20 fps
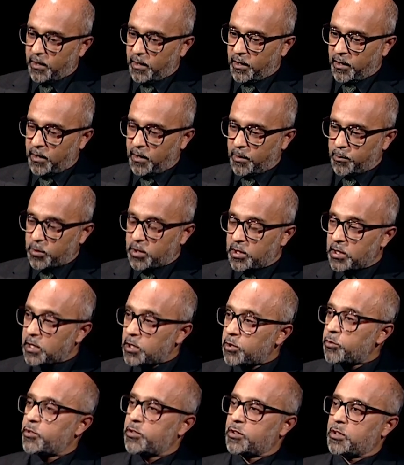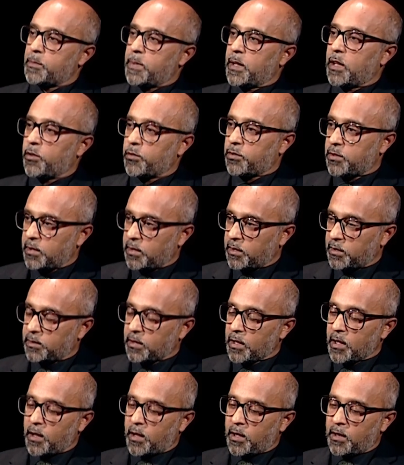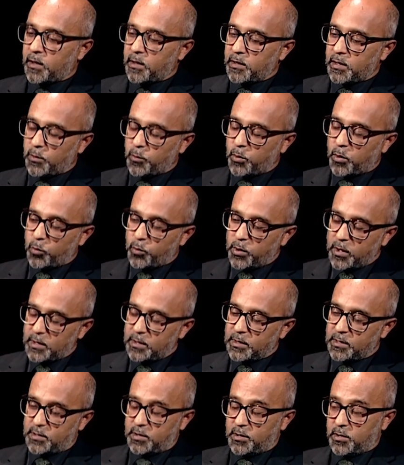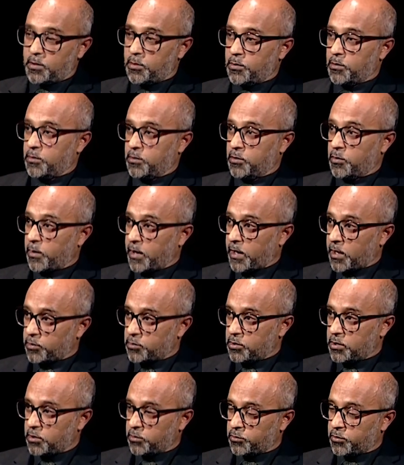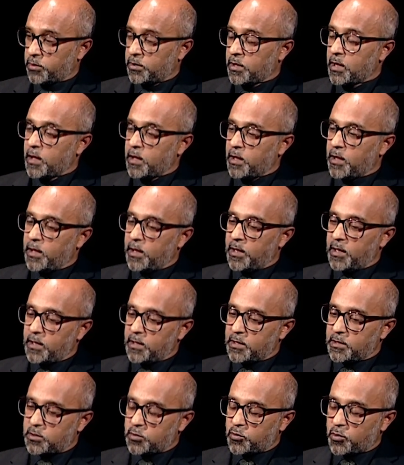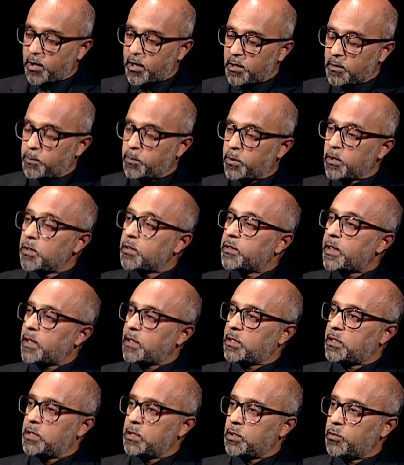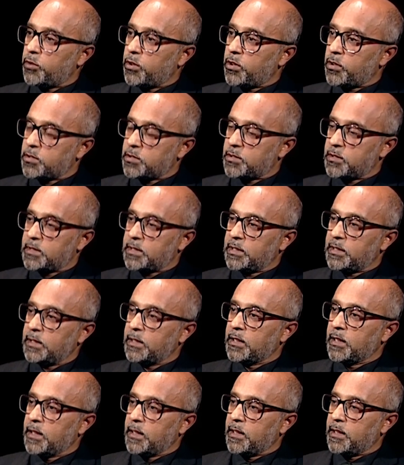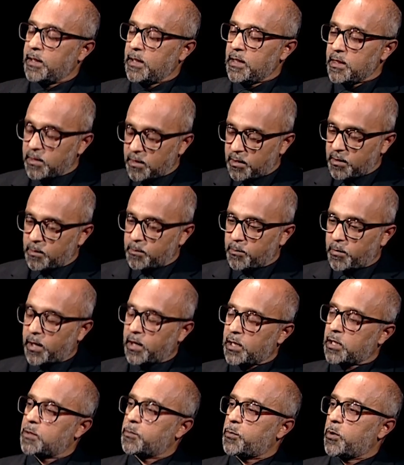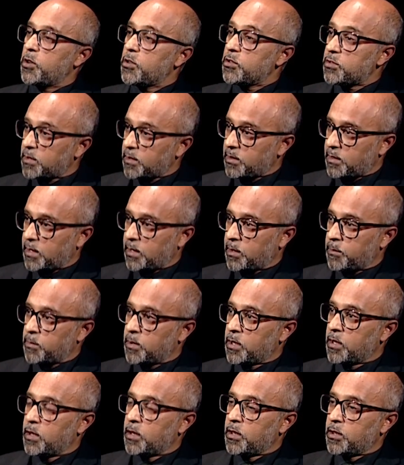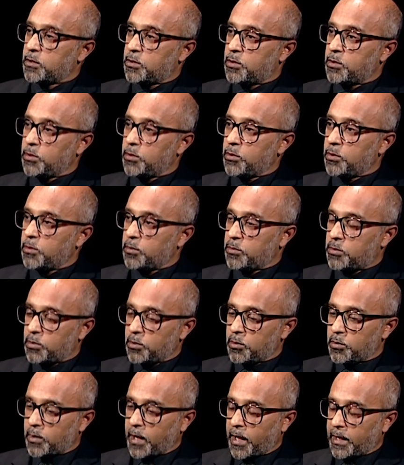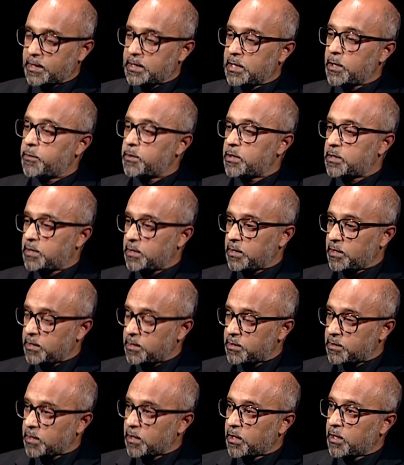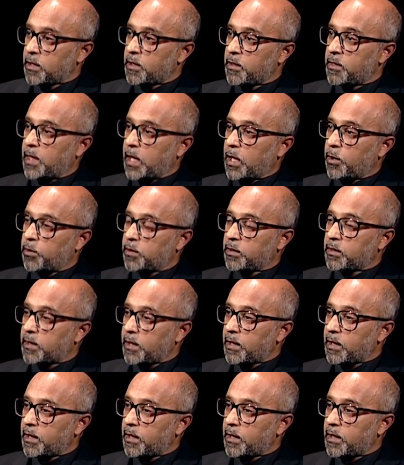um, curious about things. And I think what we need to do to our children is try and build that curiosity in them by exposing them to, to activities that will